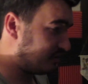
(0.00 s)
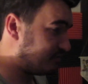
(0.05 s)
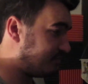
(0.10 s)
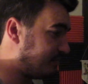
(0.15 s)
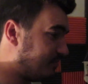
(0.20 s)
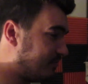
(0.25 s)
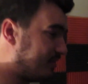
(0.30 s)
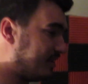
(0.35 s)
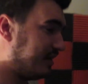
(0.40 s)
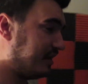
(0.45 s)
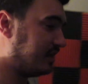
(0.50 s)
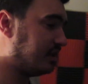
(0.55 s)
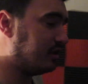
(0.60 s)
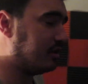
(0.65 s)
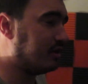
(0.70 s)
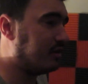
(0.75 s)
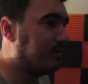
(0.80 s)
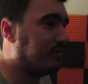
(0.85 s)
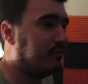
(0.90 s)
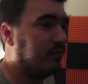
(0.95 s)
has been playing a
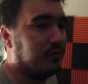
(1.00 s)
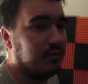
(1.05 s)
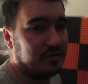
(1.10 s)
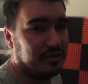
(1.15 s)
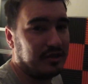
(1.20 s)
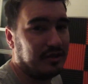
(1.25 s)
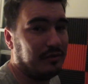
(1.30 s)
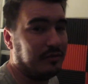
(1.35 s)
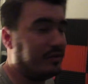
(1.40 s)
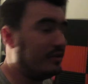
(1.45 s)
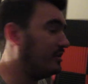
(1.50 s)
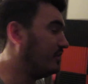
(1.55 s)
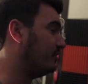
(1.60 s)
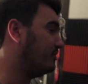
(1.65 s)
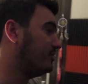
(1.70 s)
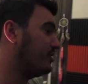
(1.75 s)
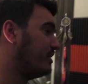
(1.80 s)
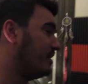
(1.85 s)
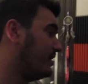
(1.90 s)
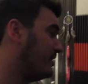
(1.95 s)
lot of 14 with
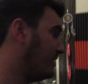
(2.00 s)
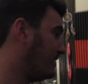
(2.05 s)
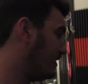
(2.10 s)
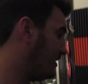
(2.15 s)
TJ.